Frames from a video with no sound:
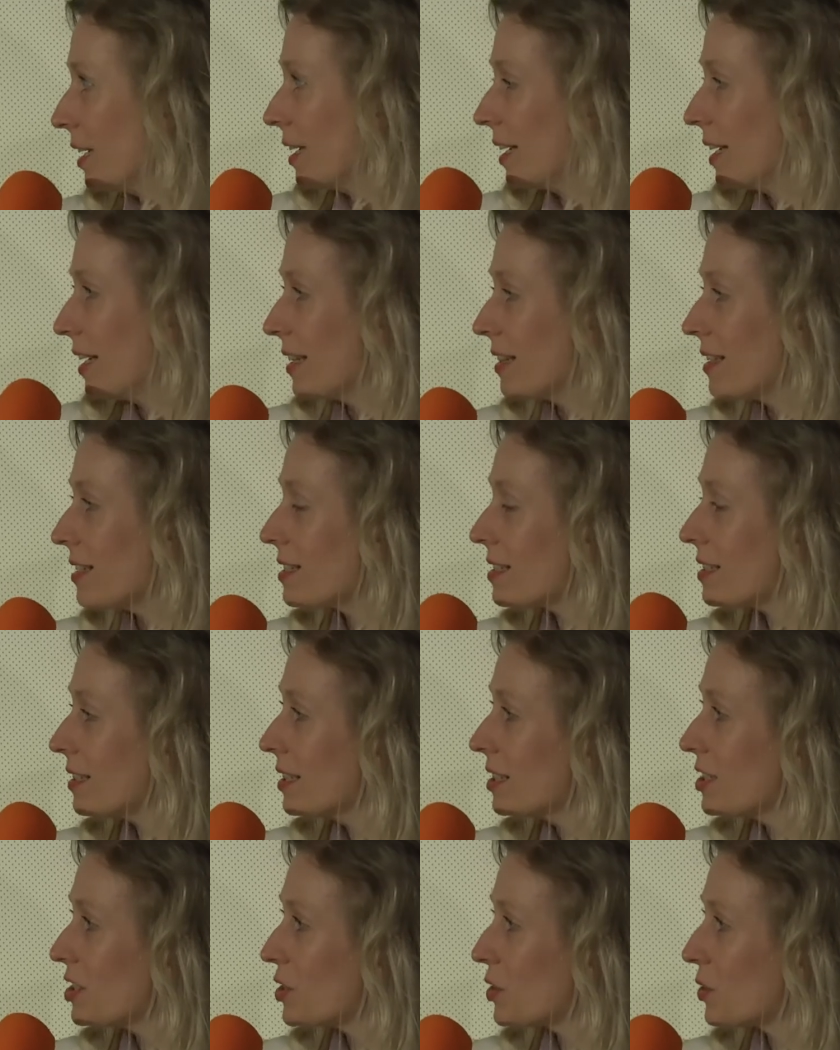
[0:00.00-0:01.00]
And this
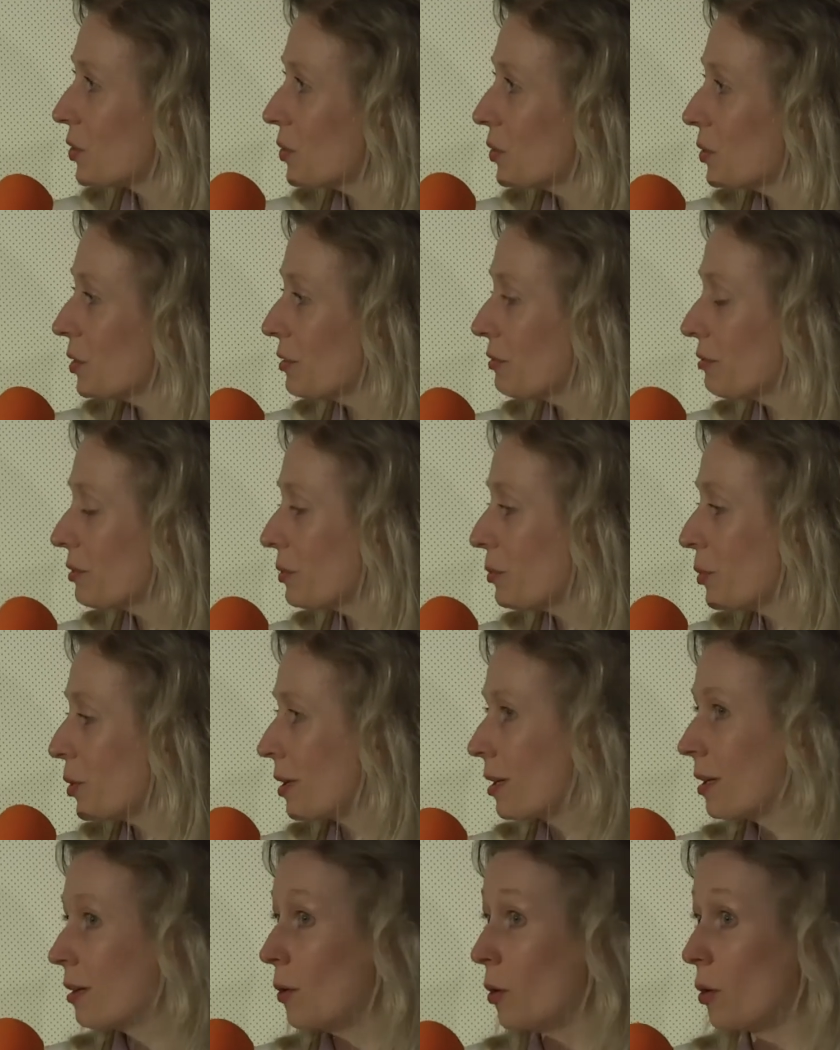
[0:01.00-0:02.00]
leads to, if we want
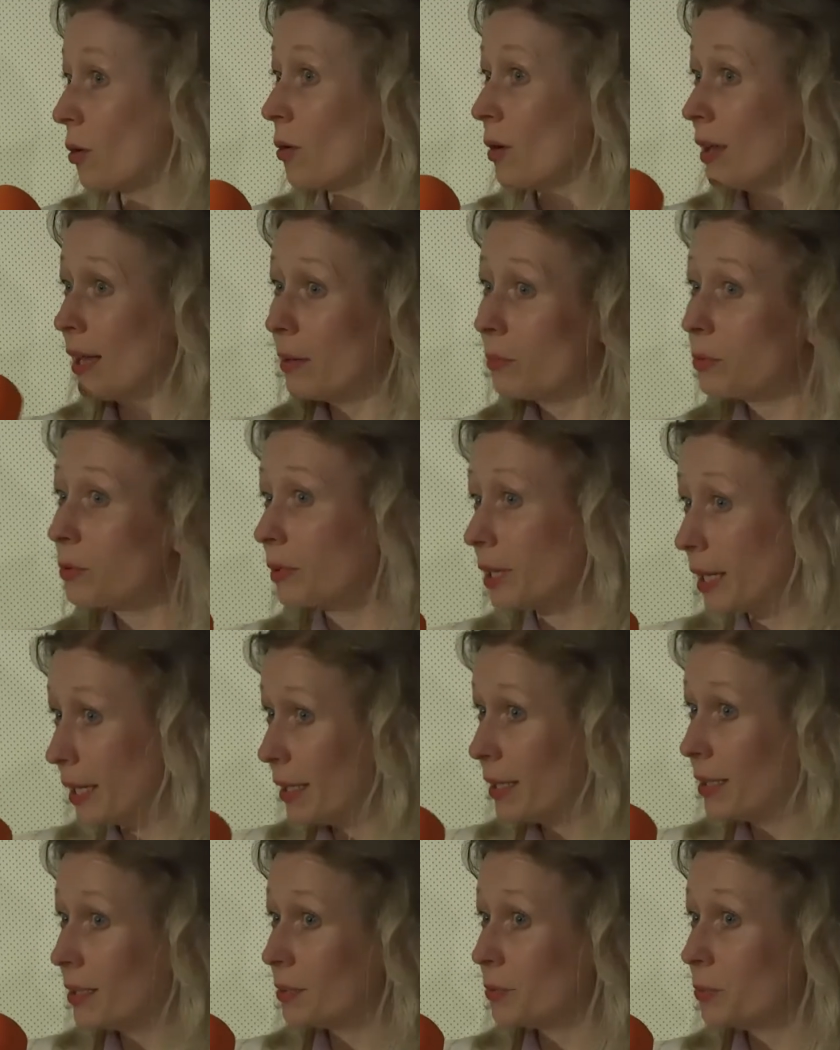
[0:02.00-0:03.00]
to
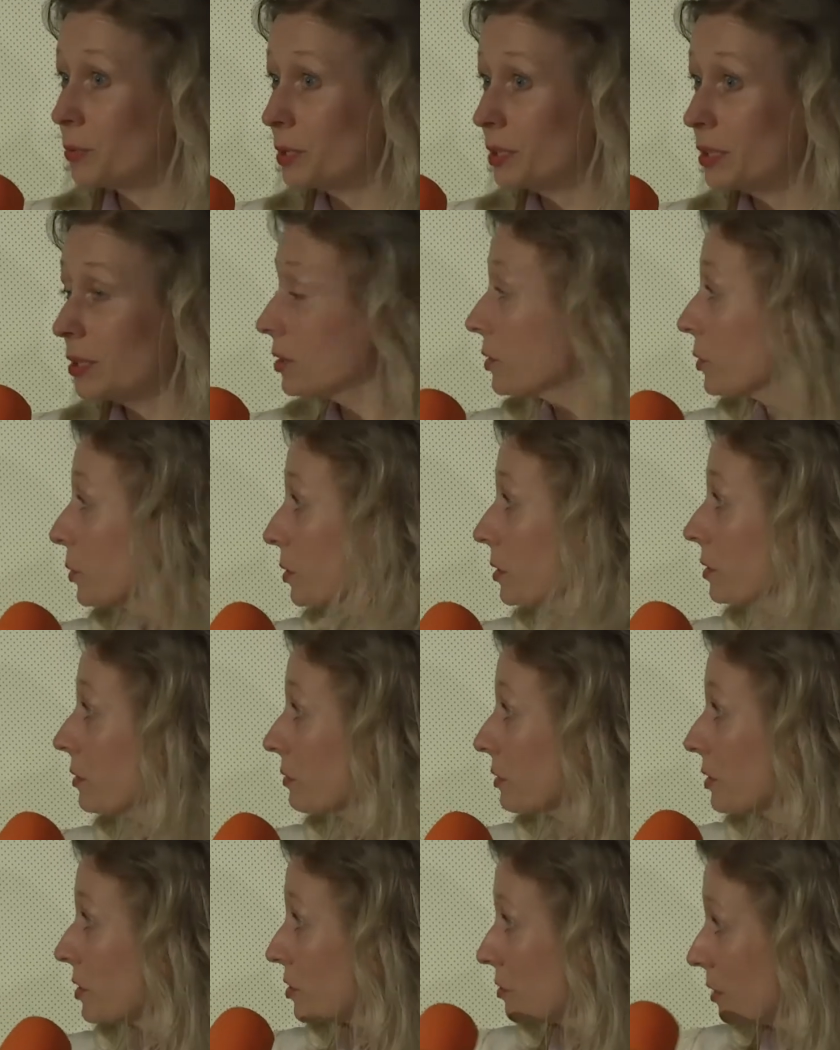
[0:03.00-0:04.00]
collaborate, we need a totally
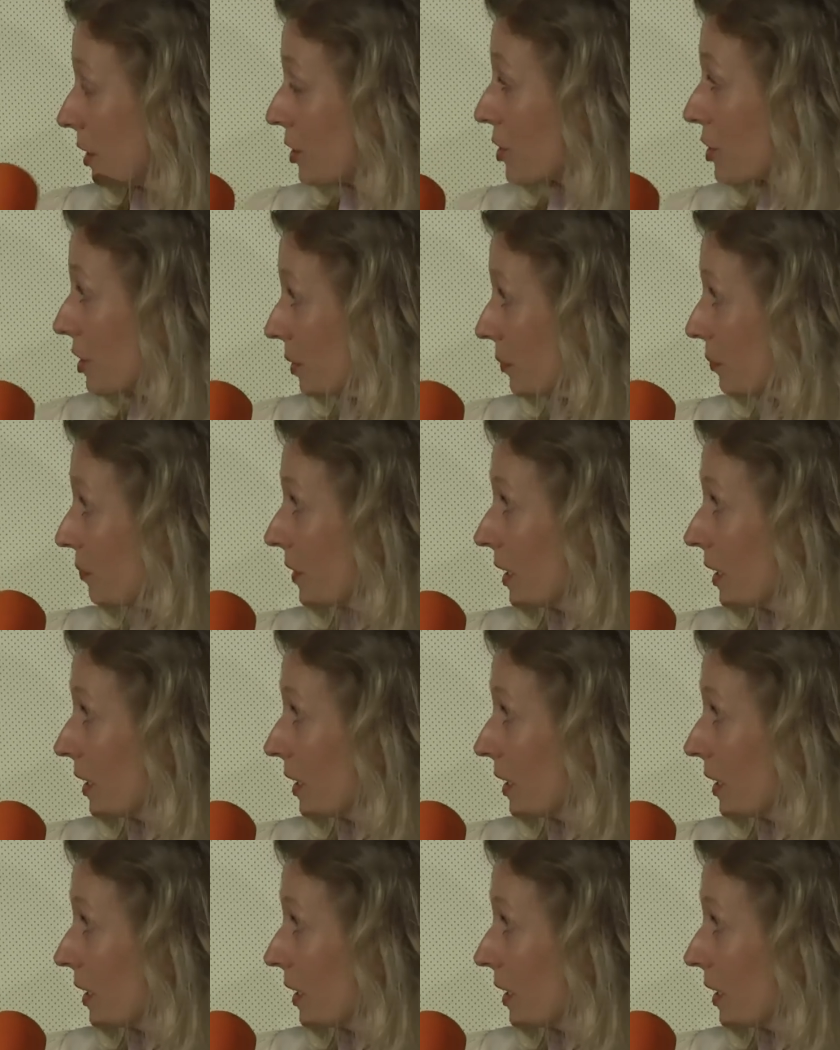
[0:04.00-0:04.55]
different structure.